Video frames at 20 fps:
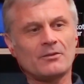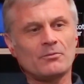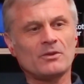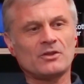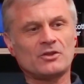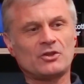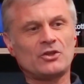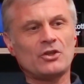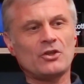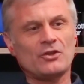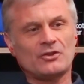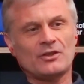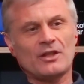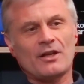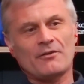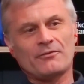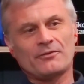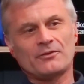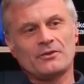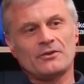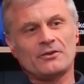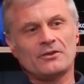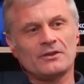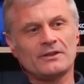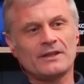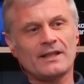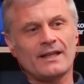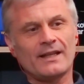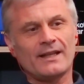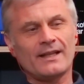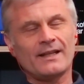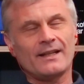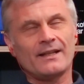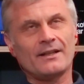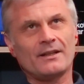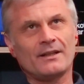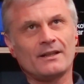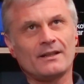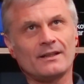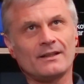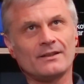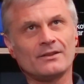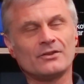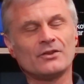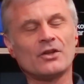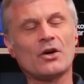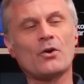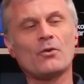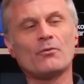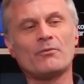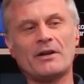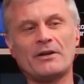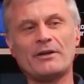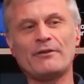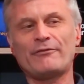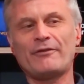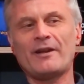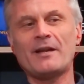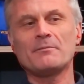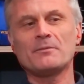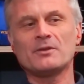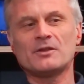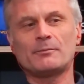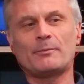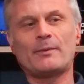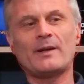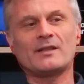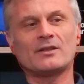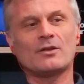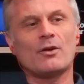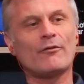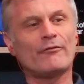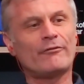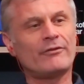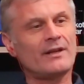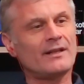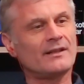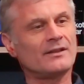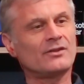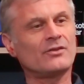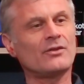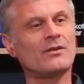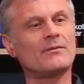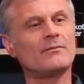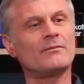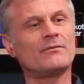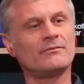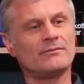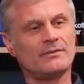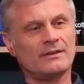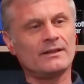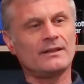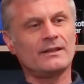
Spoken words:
was just after the now very famous press conference on